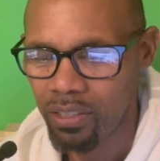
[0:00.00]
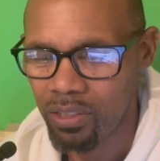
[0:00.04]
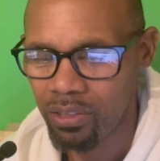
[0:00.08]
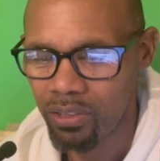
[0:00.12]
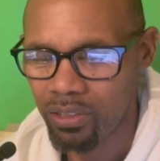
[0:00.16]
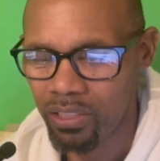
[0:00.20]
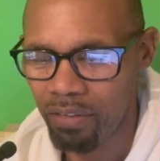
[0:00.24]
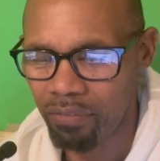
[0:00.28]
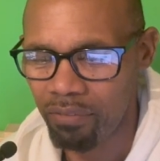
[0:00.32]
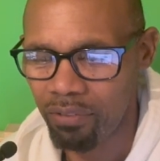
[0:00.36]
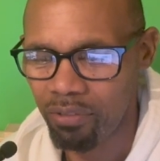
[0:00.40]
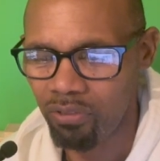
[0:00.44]

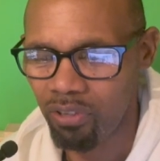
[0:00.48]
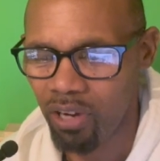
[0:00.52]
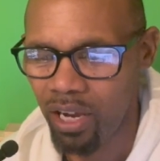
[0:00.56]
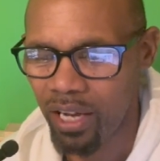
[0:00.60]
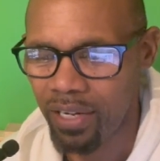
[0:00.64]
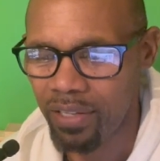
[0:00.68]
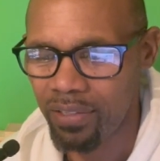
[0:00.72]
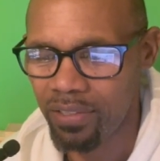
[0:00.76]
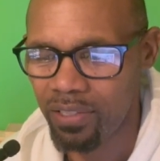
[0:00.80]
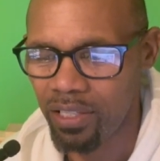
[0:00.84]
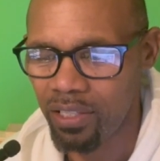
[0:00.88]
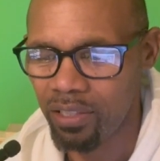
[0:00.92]
seven
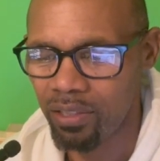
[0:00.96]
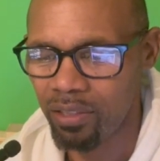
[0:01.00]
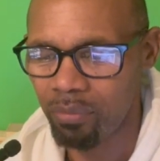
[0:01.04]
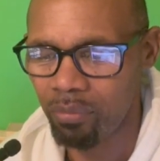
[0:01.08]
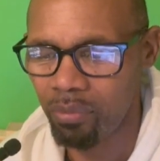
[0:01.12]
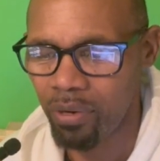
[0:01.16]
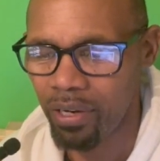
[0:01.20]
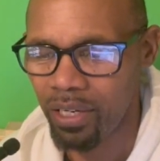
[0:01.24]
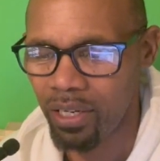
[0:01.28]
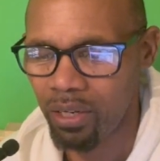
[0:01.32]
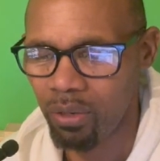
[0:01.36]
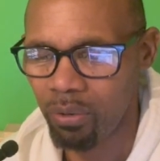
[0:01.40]
riders in the
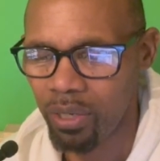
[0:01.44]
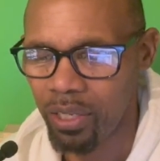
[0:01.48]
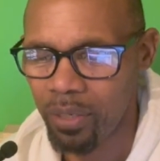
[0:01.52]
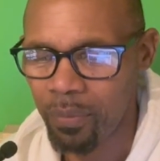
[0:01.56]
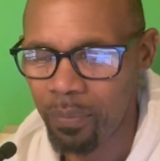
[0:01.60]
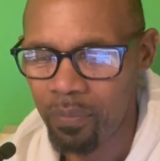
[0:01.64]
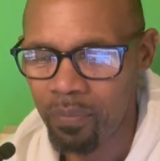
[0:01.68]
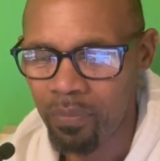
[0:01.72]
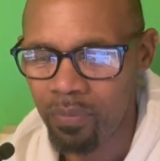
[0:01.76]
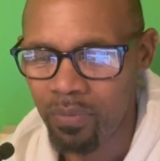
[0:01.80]
breakaway,